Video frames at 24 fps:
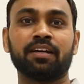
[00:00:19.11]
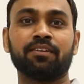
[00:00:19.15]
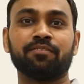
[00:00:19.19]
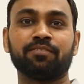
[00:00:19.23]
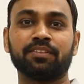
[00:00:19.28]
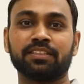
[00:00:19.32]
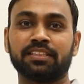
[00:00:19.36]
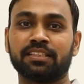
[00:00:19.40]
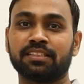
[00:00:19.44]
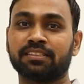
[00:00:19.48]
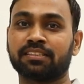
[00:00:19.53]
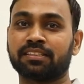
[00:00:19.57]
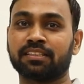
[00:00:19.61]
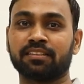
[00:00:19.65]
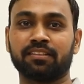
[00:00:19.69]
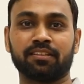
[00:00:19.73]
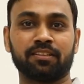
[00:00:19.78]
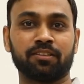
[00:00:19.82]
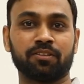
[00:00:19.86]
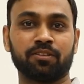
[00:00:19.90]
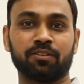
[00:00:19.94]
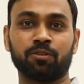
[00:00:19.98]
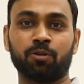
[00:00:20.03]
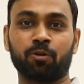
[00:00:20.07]
which is
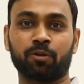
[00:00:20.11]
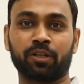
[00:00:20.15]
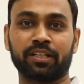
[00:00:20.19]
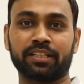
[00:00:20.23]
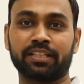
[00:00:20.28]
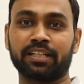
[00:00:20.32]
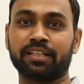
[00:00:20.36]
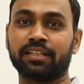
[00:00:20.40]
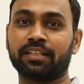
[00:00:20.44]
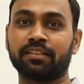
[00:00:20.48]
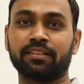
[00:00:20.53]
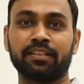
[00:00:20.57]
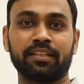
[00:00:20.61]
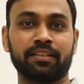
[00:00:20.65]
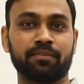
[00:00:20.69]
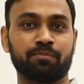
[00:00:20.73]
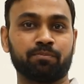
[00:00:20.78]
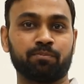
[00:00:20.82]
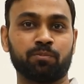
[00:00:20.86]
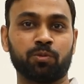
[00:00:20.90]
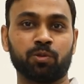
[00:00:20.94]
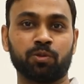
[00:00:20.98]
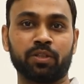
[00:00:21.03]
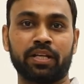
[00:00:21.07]
located in
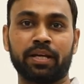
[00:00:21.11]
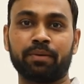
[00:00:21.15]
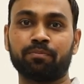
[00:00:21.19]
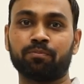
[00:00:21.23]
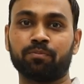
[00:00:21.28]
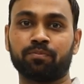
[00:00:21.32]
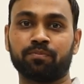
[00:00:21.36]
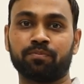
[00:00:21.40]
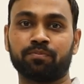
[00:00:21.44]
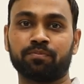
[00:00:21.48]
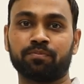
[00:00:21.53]
Pune,